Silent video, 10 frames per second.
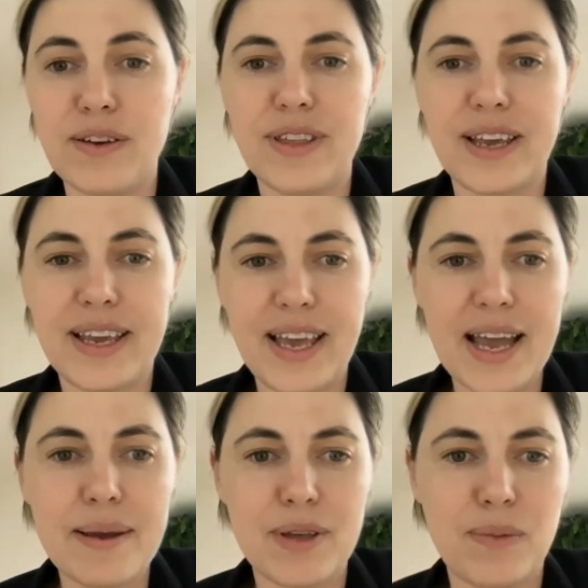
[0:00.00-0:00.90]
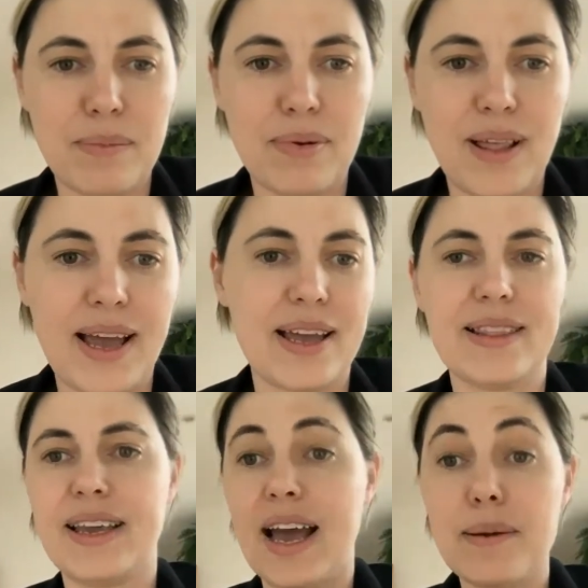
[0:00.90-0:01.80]
of the game that we're playing,
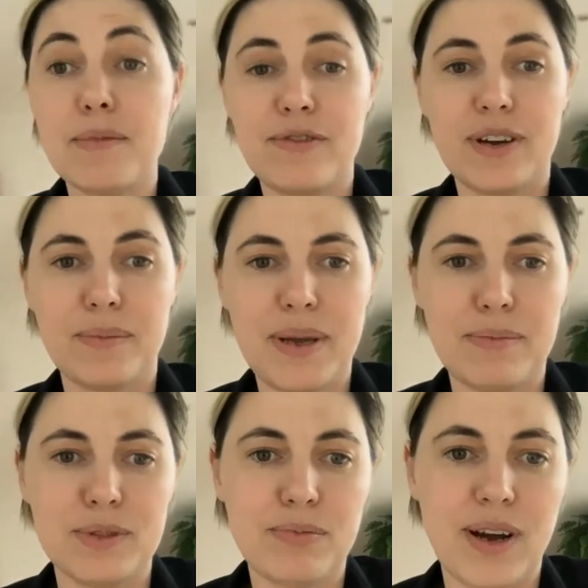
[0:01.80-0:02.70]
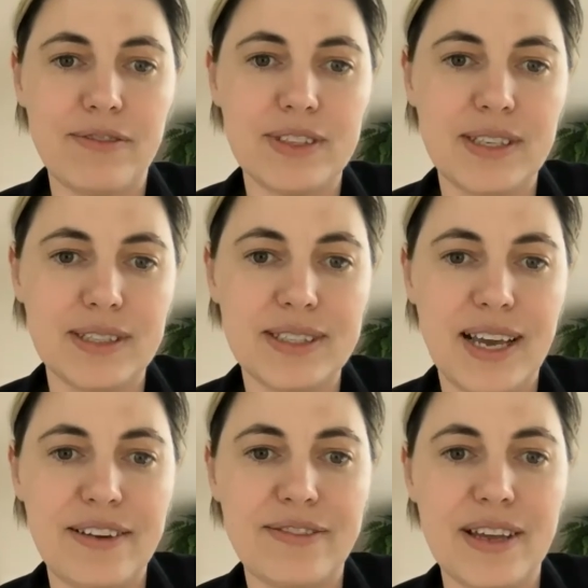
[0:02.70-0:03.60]
the game of young people's privacy and
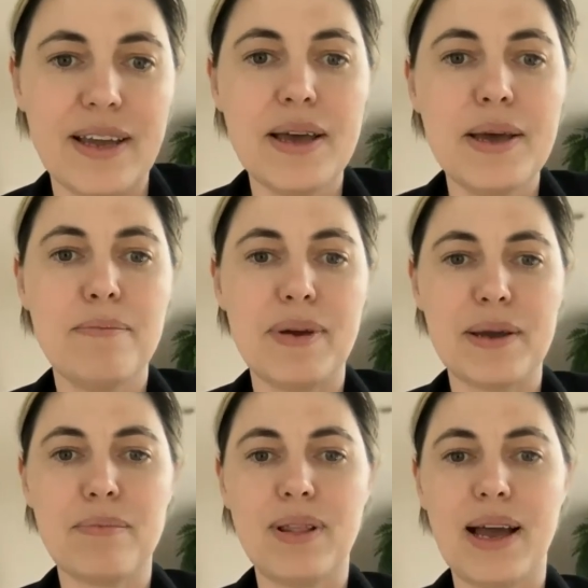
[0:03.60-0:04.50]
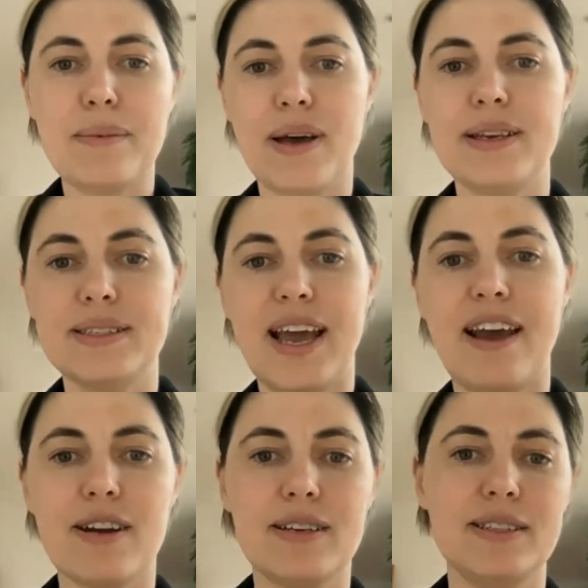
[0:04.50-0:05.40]
safety being played by these
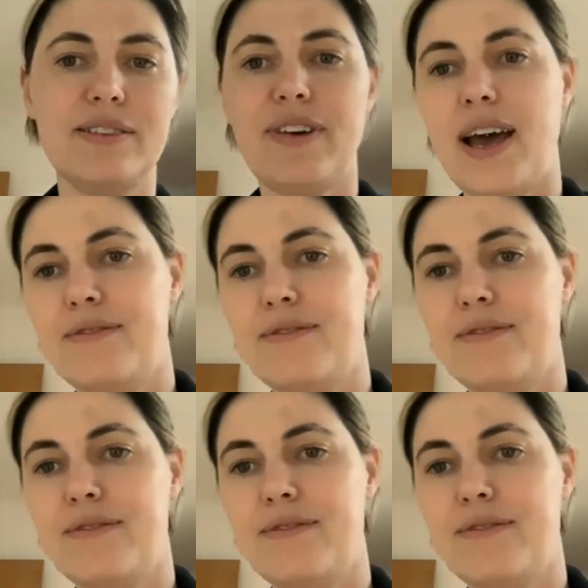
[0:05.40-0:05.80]
characters of